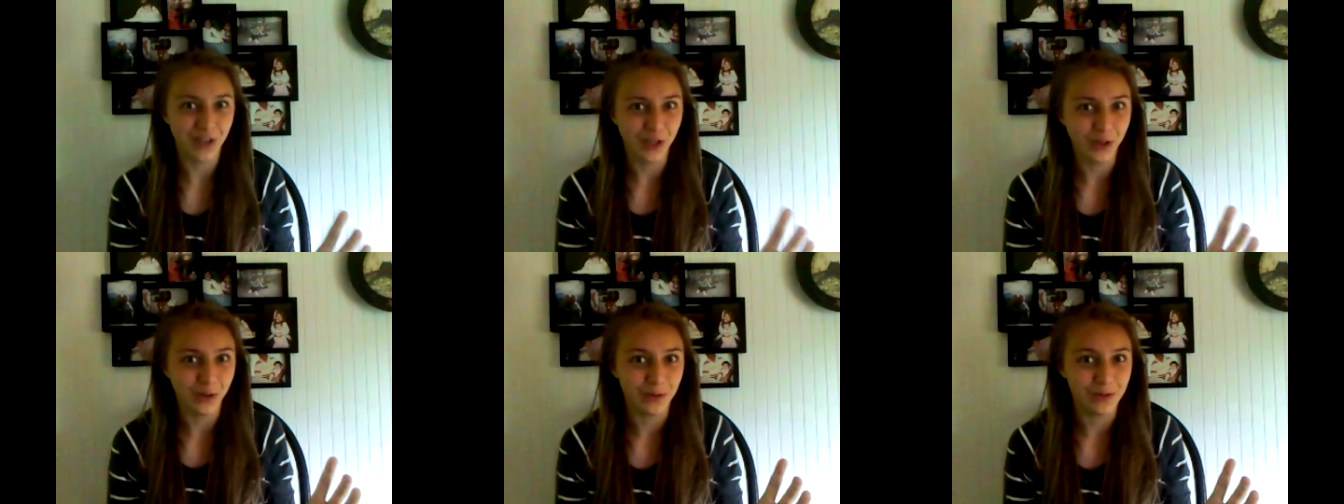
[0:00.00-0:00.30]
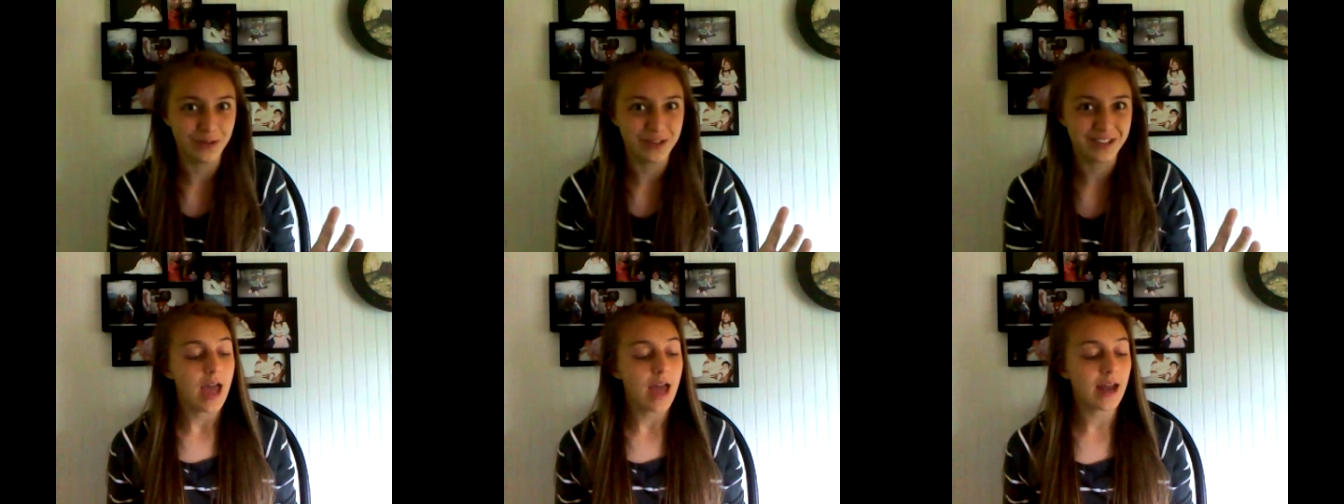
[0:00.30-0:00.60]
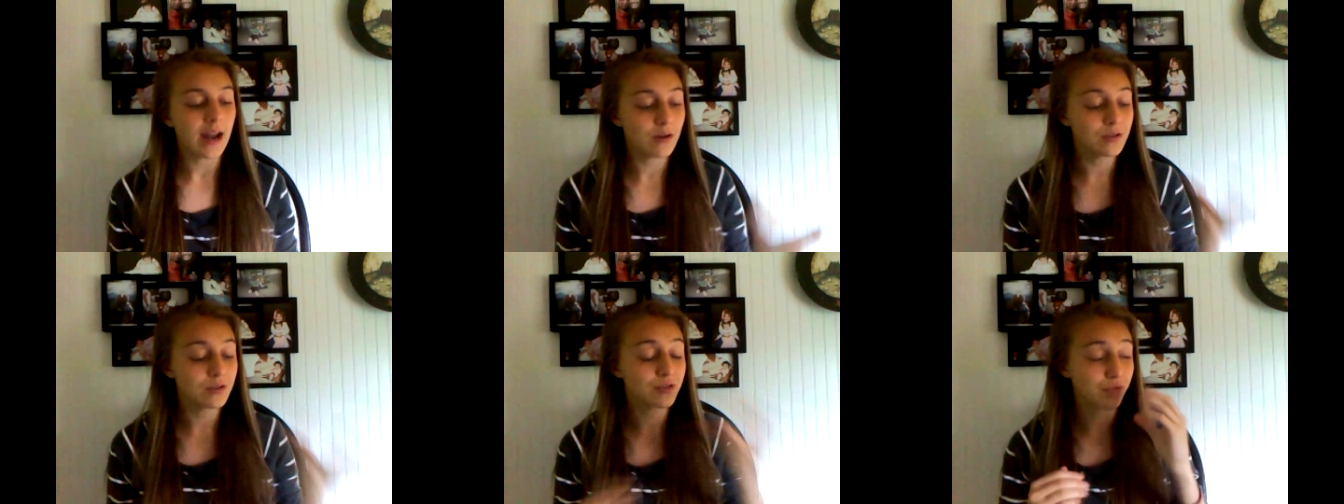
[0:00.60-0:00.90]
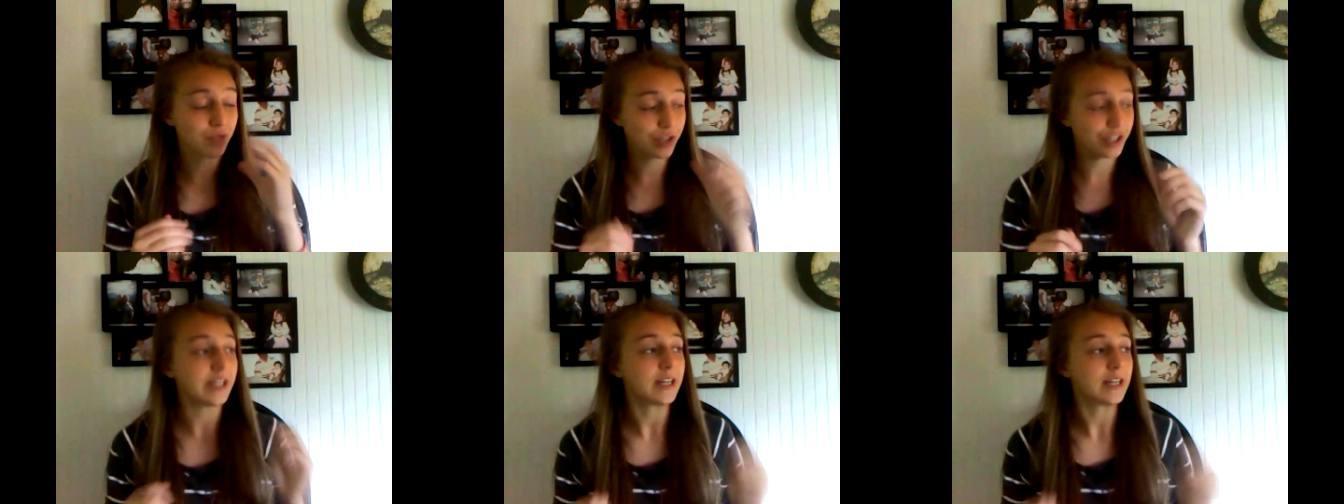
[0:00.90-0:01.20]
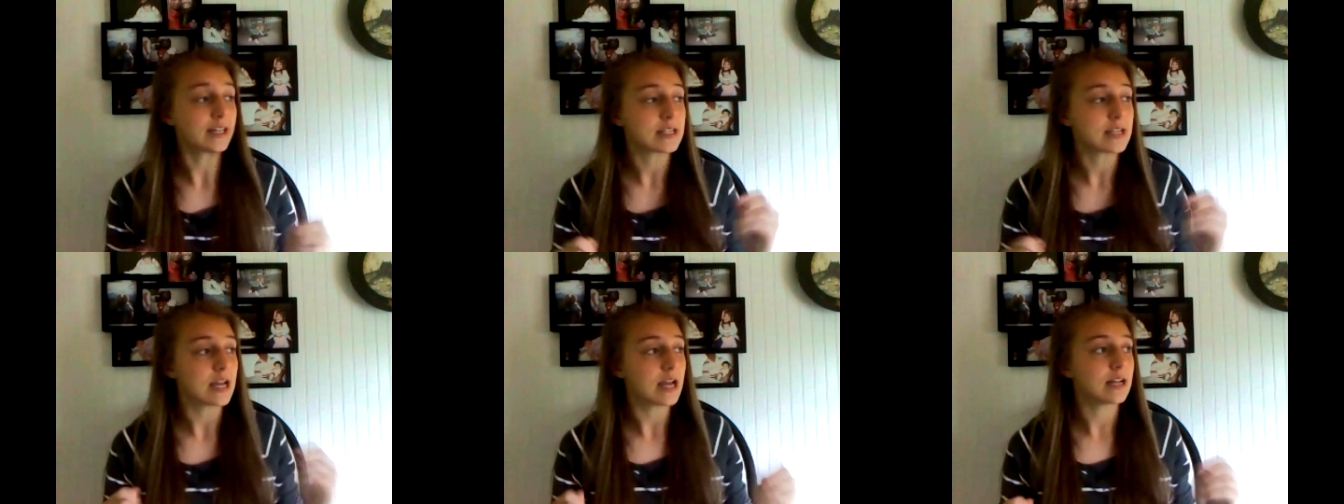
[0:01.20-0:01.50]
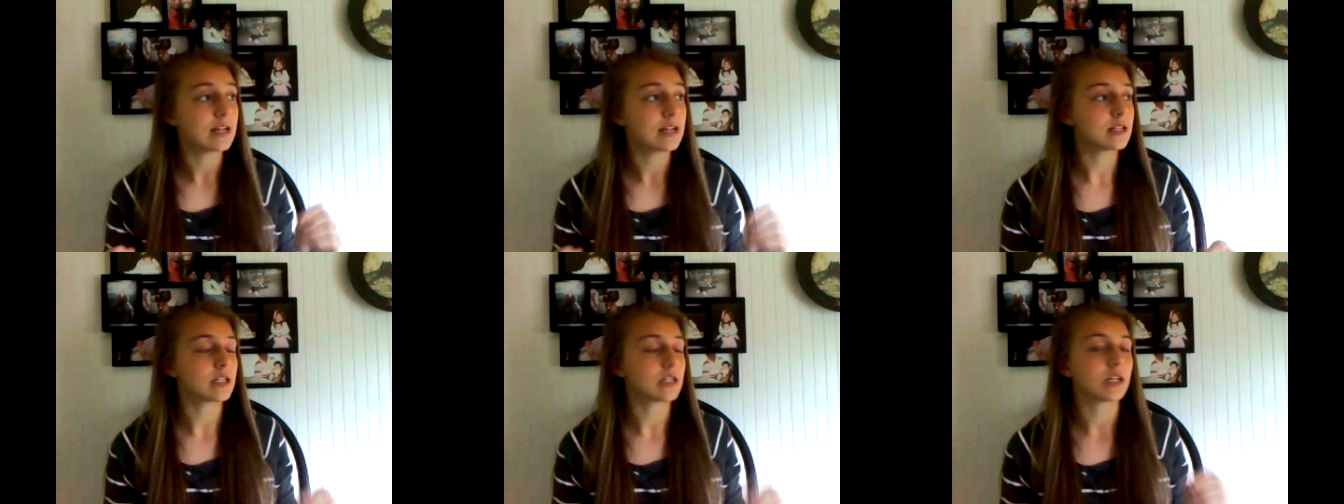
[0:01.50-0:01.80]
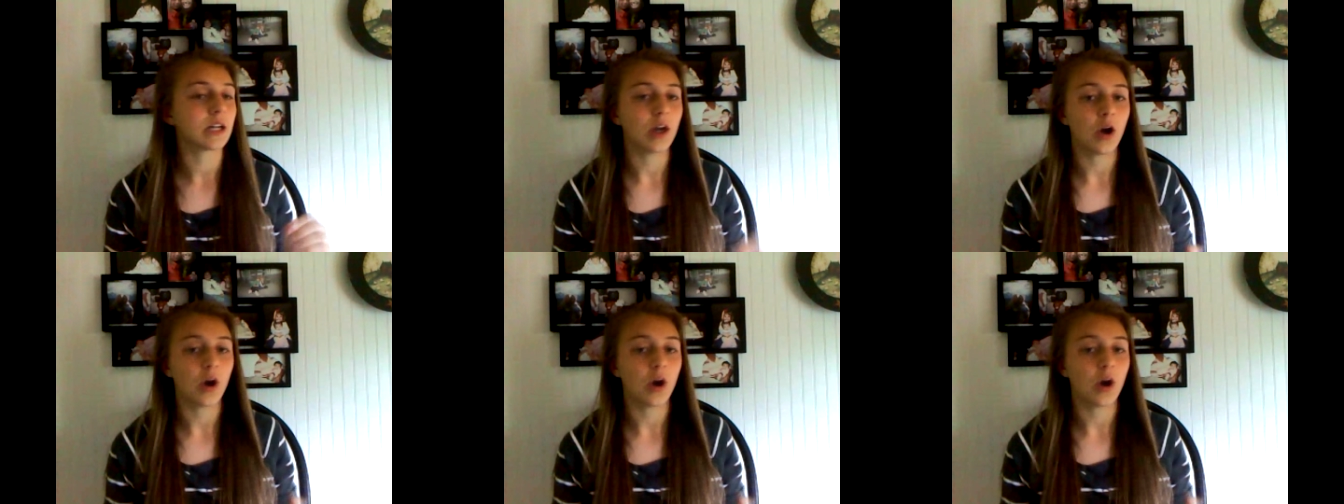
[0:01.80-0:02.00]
views. And I was really excited until I